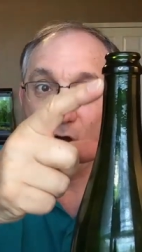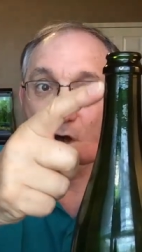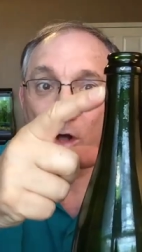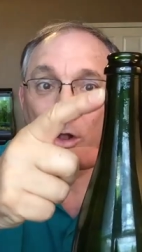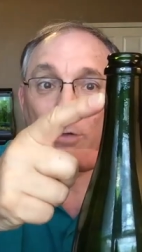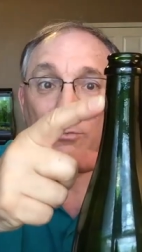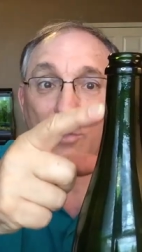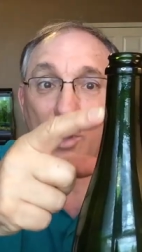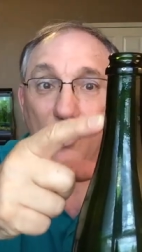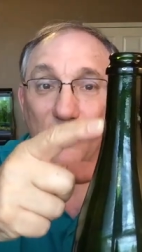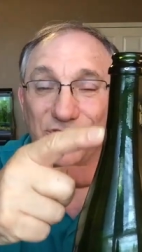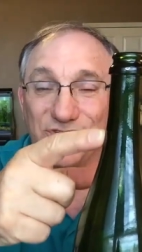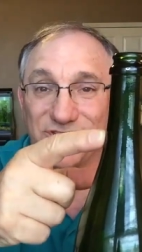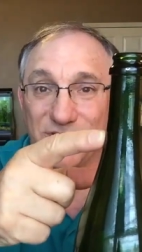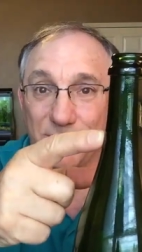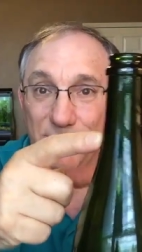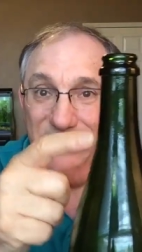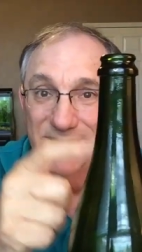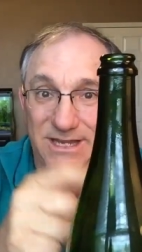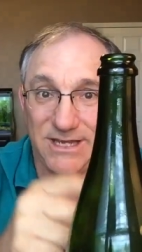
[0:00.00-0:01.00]

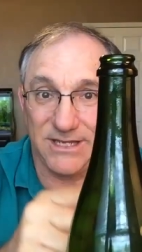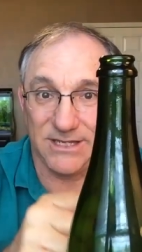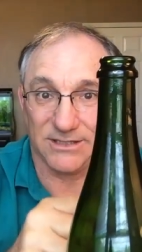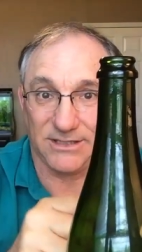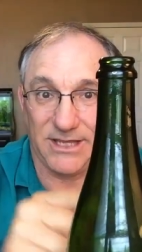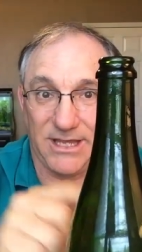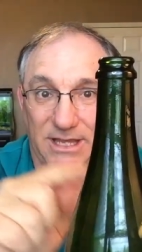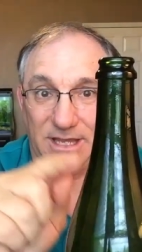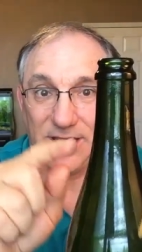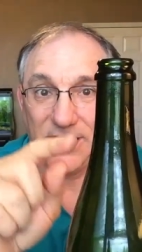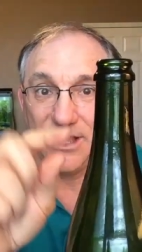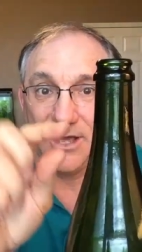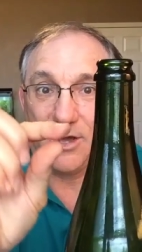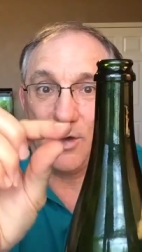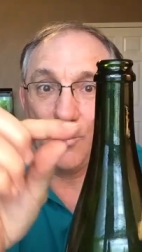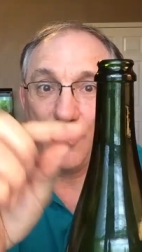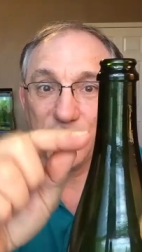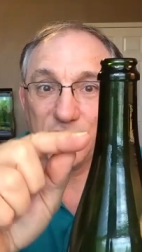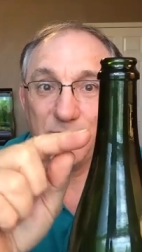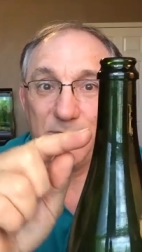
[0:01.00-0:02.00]
almost immediately,
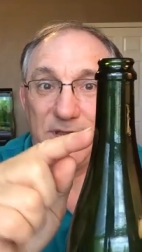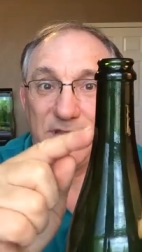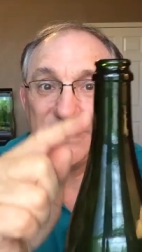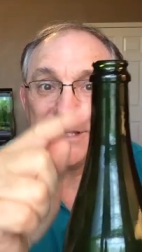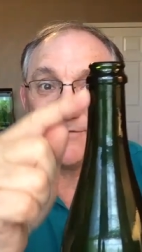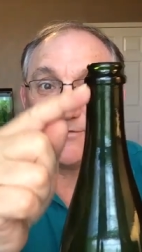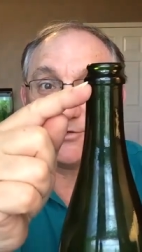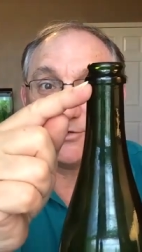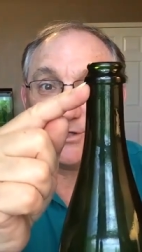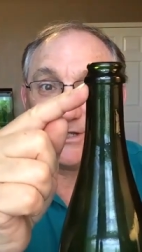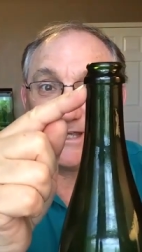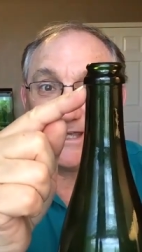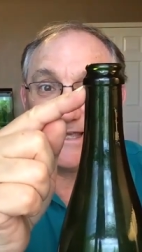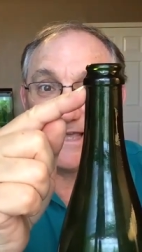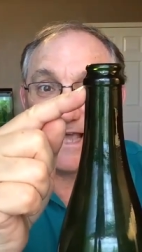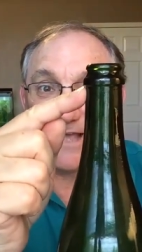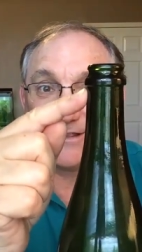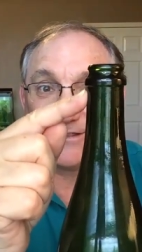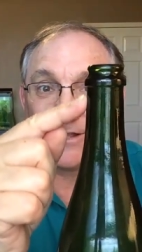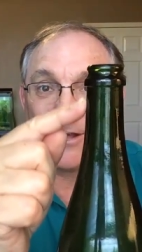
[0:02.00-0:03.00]
which means if you're
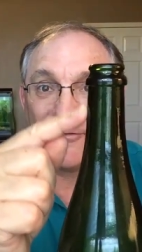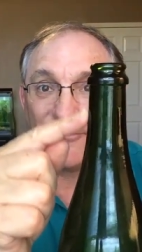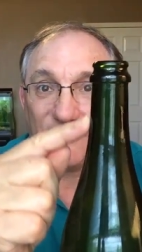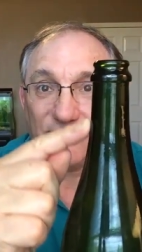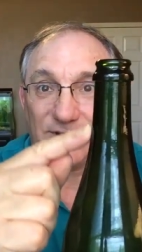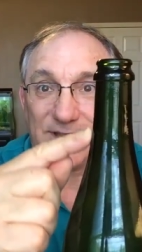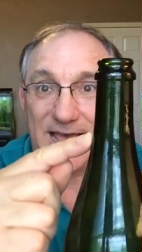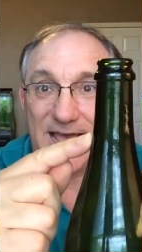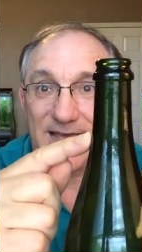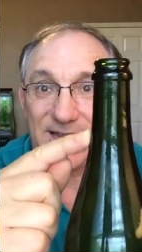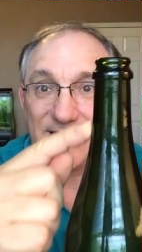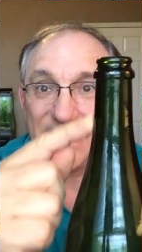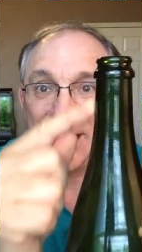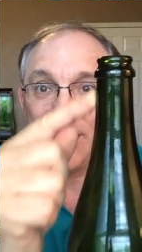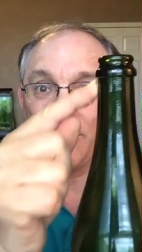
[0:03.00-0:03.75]
looking at a flat